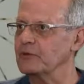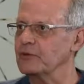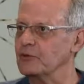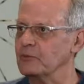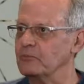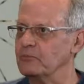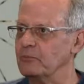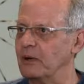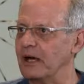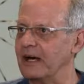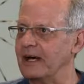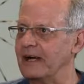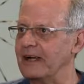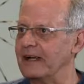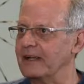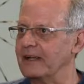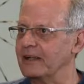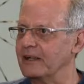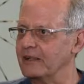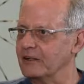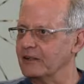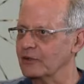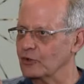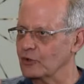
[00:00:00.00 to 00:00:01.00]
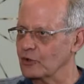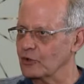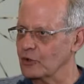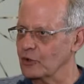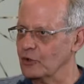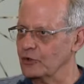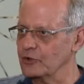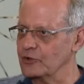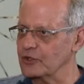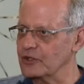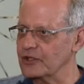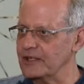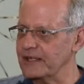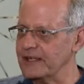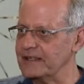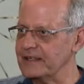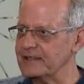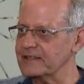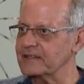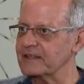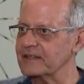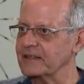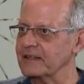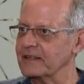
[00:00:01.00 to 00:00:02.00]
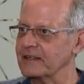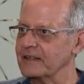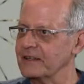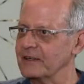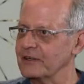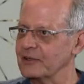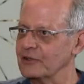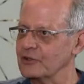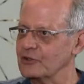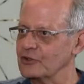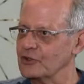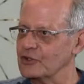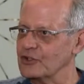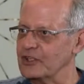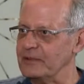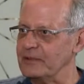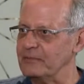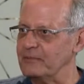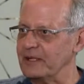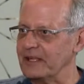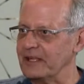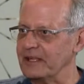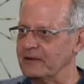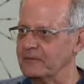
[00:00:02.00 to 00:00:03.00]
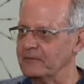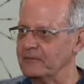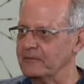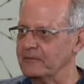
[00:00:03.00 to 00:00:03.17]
to buy good shares cheaply.